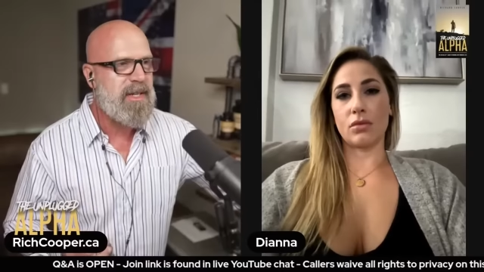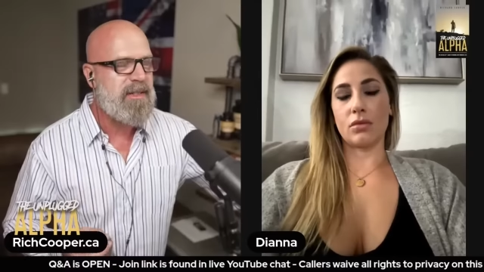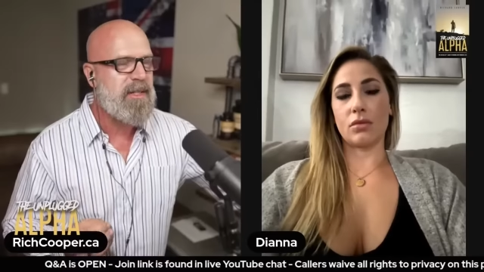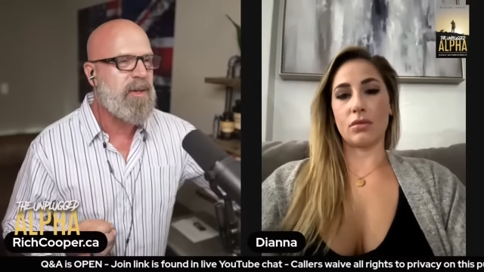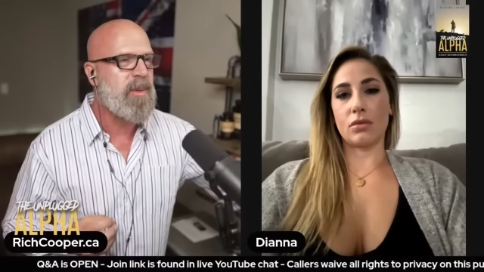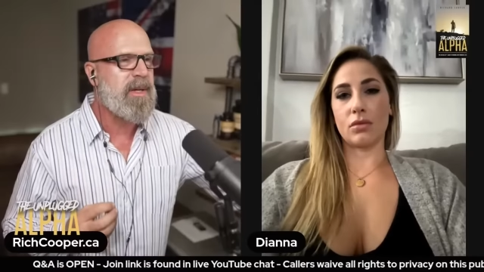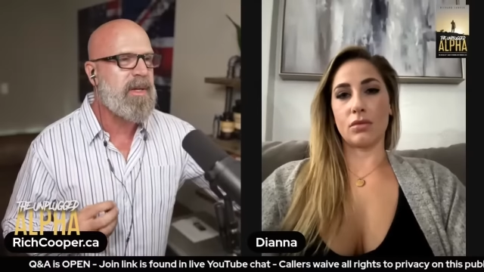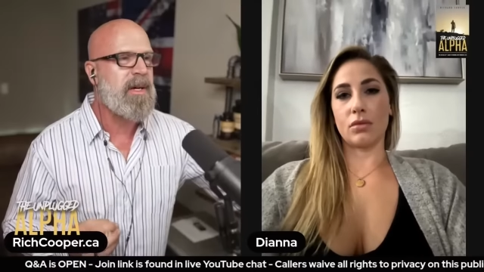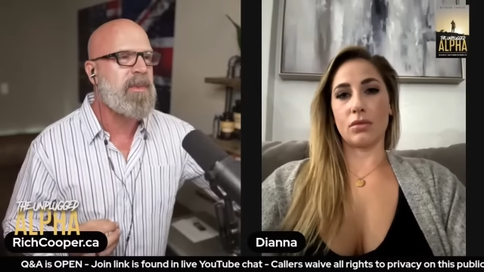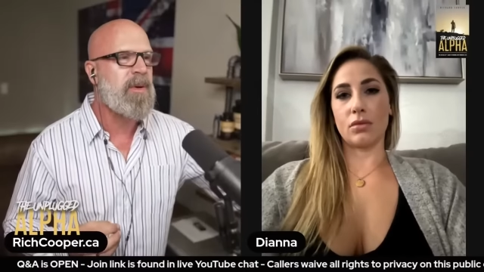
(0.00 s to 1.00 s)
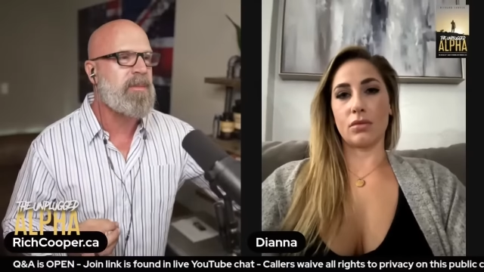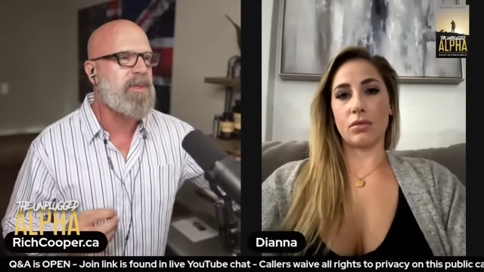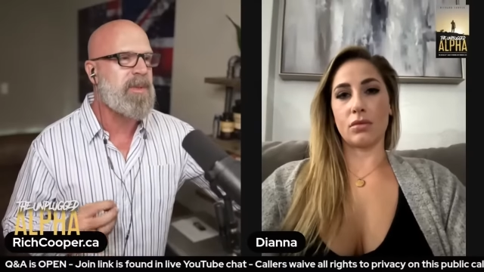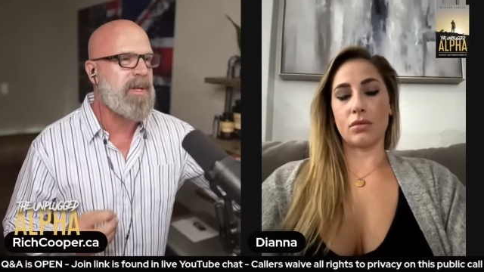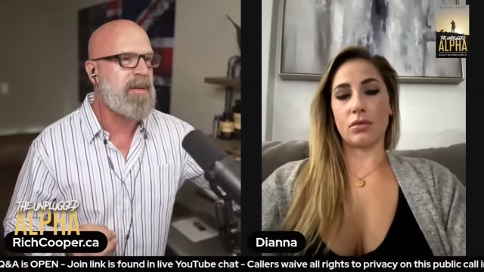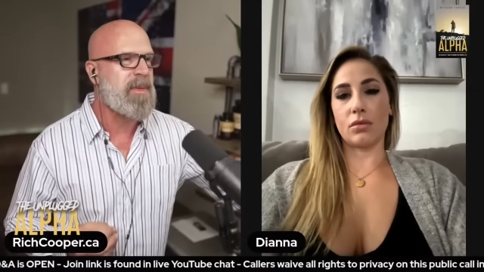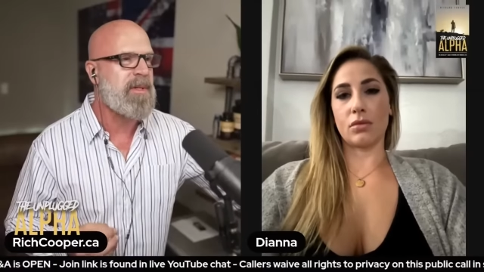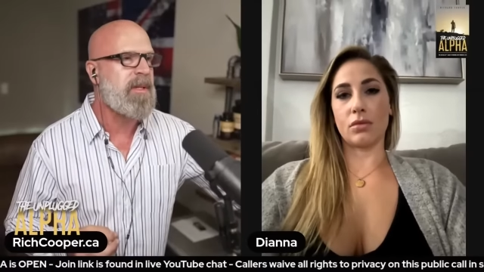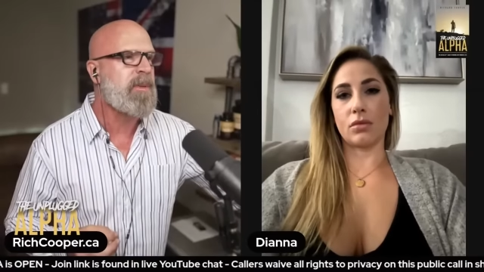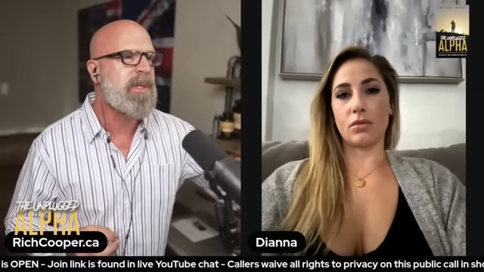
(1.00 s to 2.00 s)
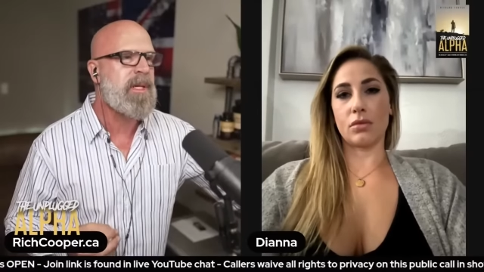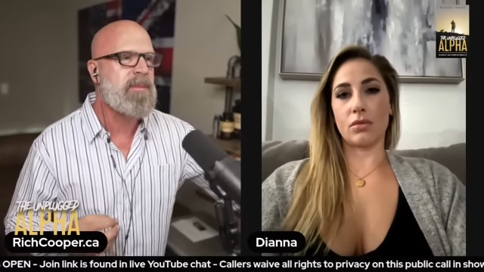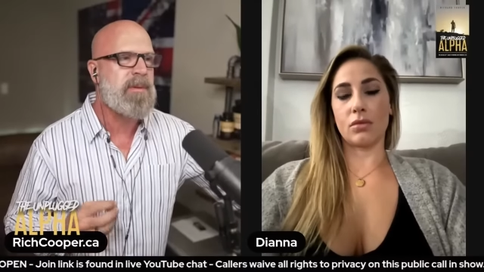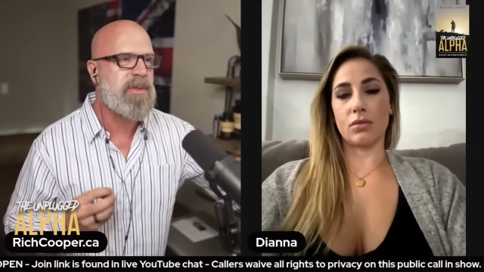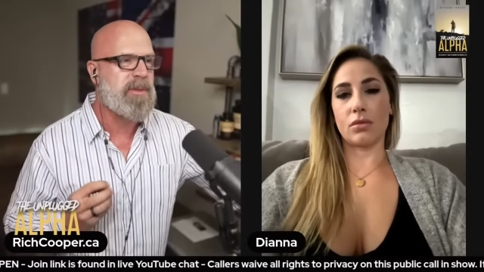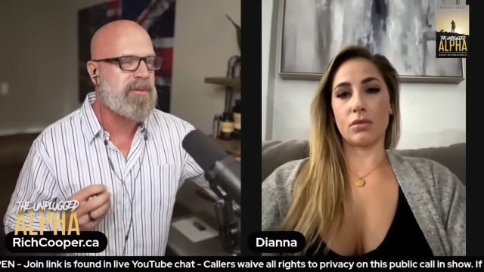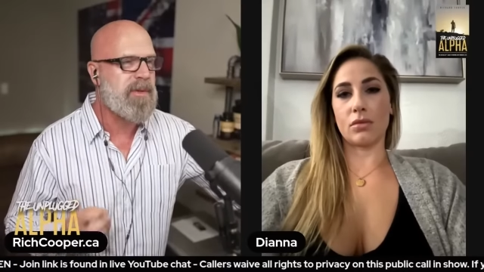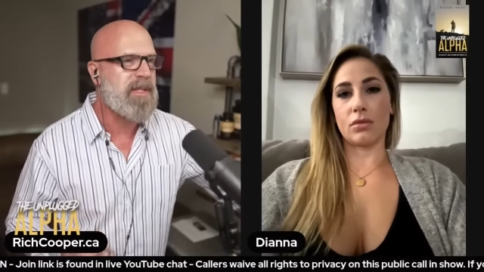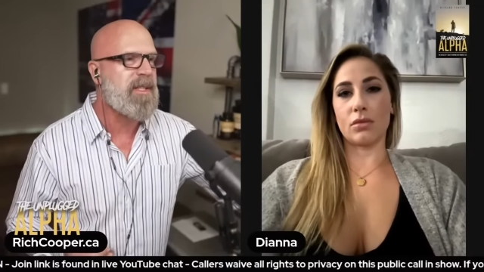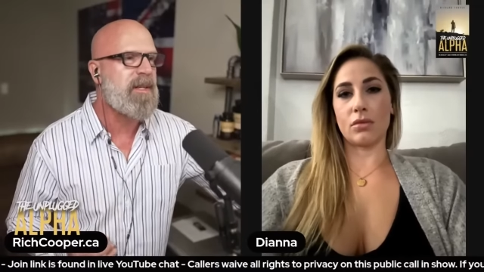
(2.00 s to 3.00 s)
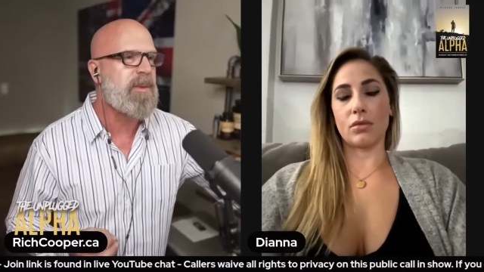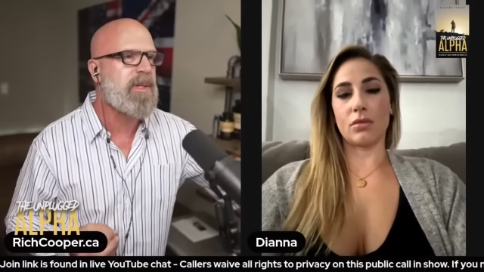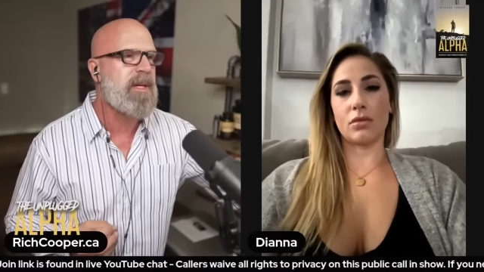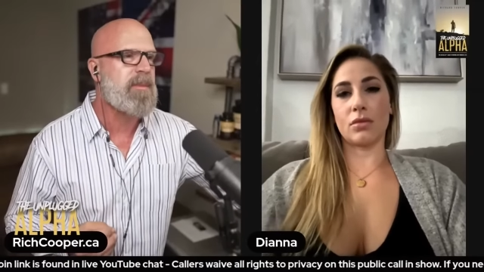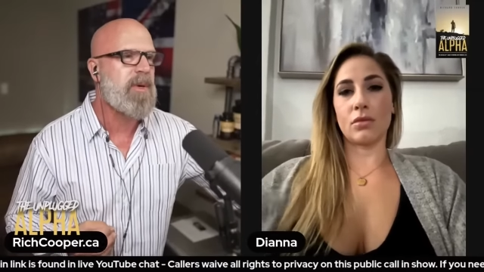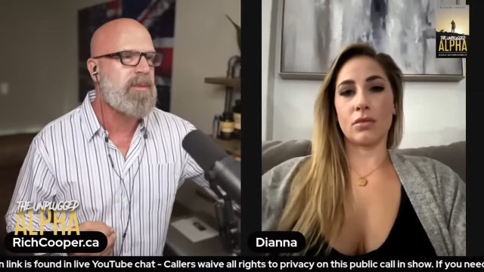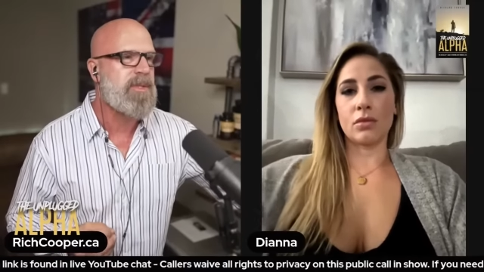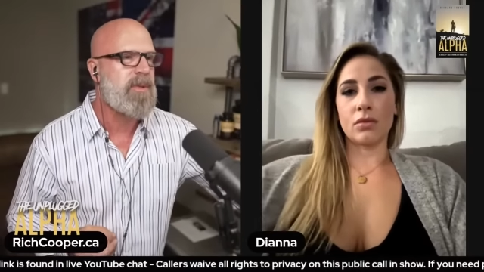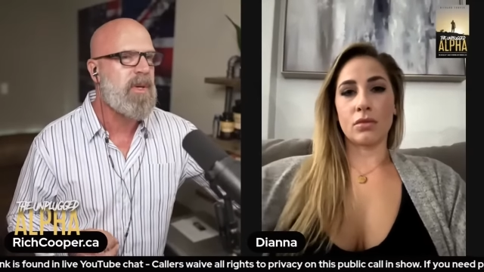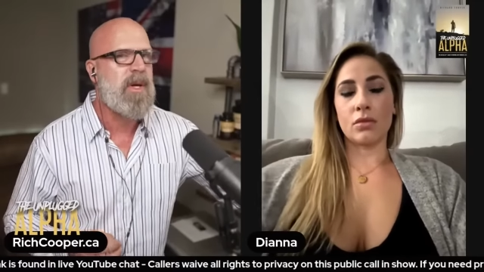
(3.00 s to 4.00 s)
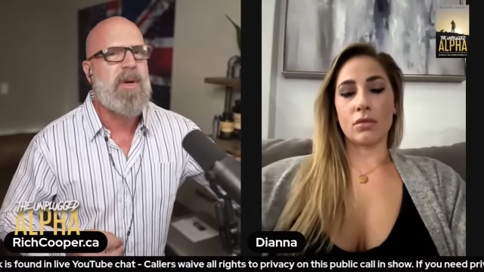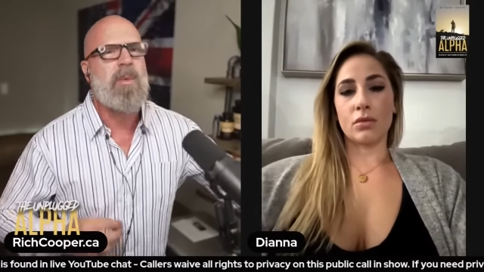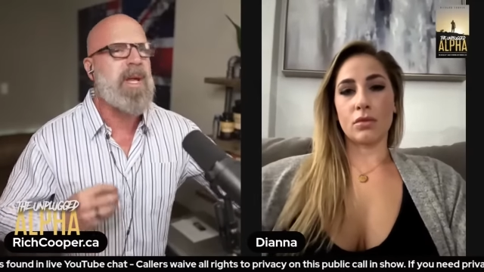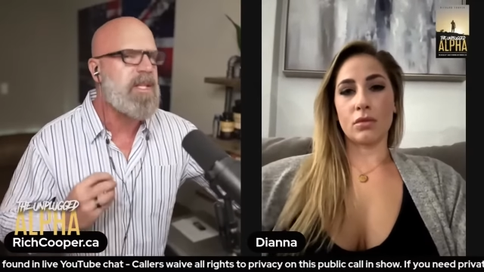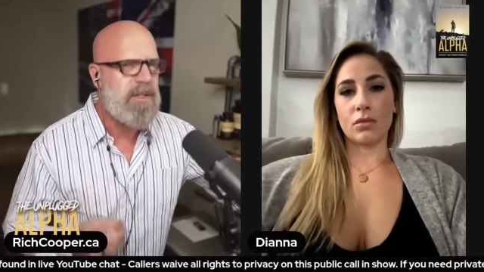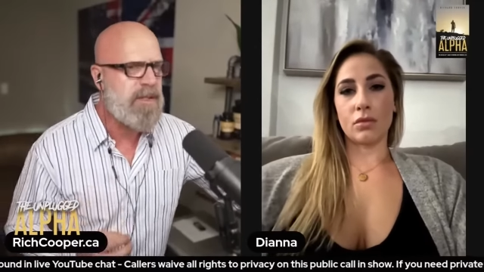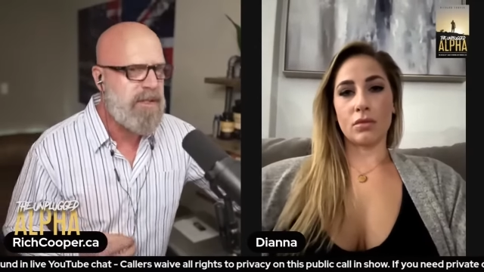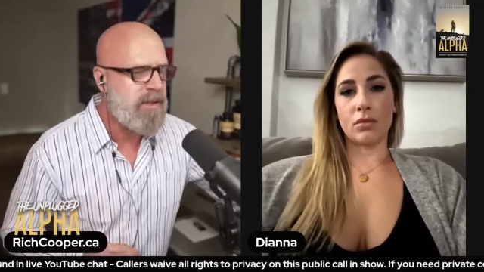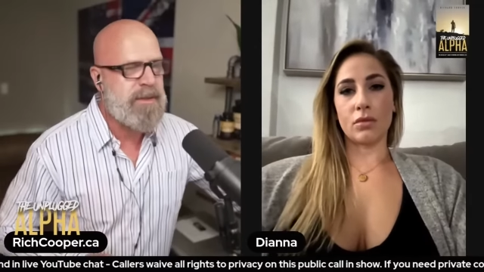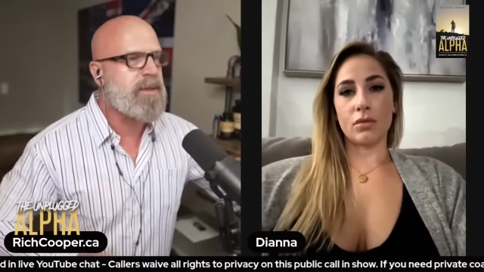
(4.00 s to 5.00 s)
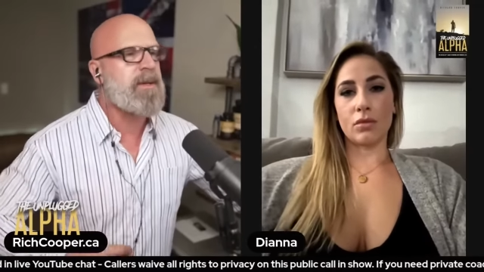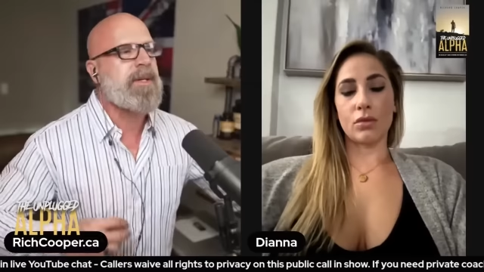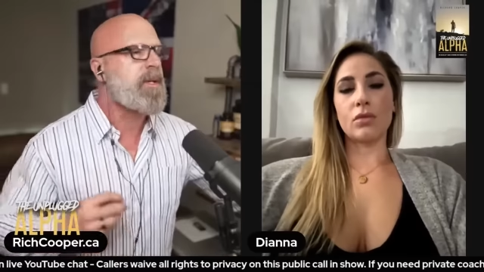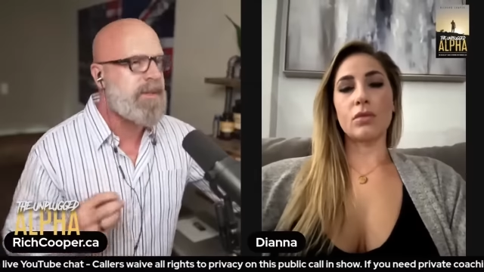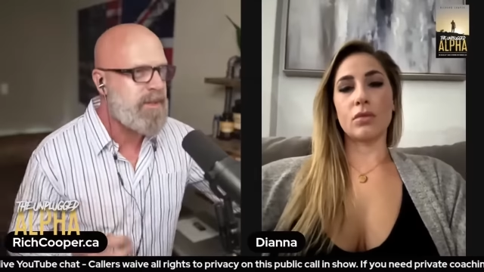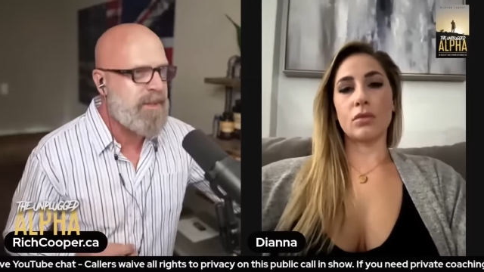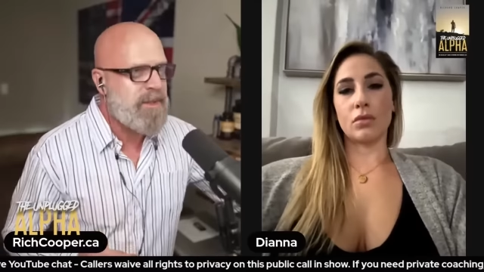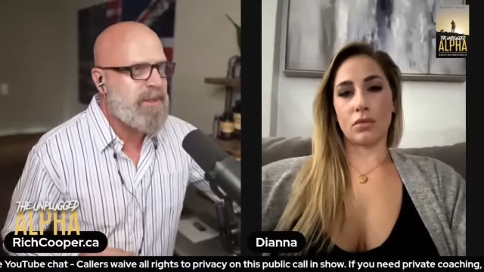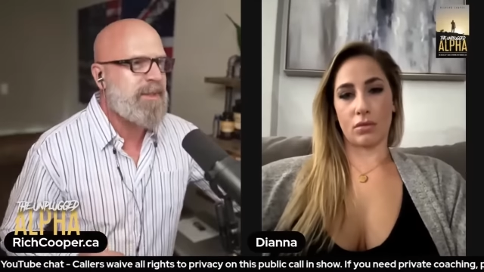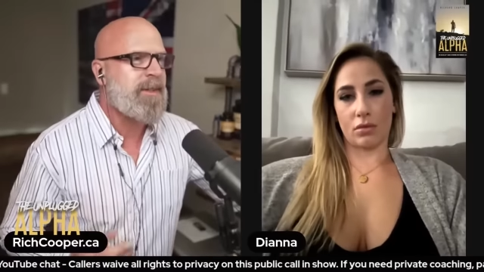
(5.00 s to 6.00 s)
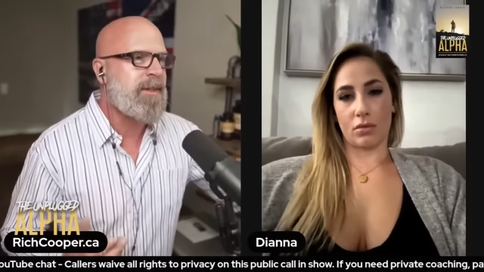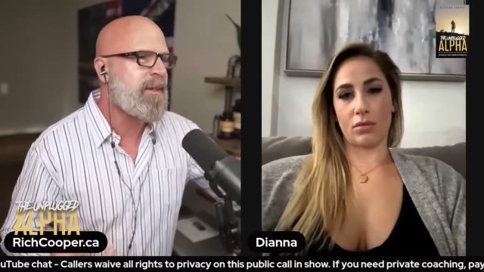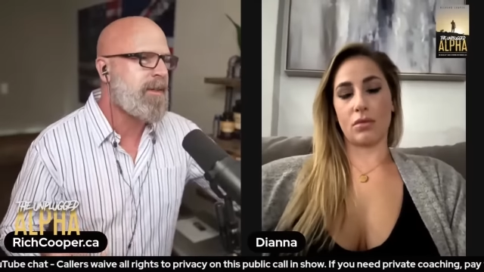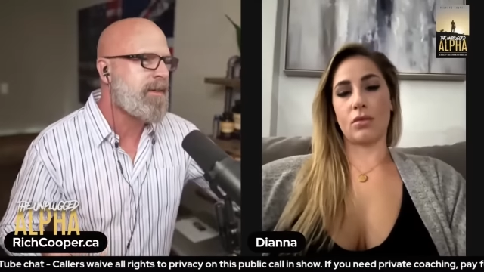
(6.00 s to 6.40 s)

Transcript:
Speaker 1: they don't want to come home to a nightmare. They don't want to come home to a fight. They don't want to come home to why do you, you know,